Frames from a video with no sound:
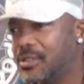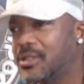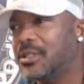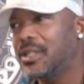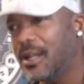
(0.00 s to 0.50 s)
to
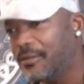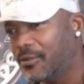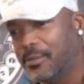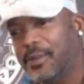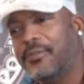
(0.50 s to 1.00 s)
love
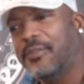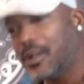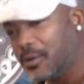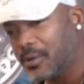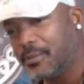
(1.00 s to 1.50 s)
him and fuck
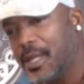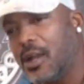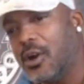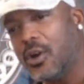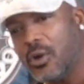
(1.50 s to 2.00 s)
with him. Like,
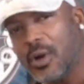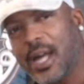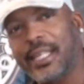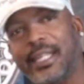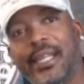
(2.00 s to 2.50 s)
oh,
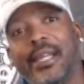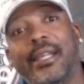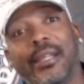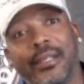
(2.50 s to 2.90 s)
I get it.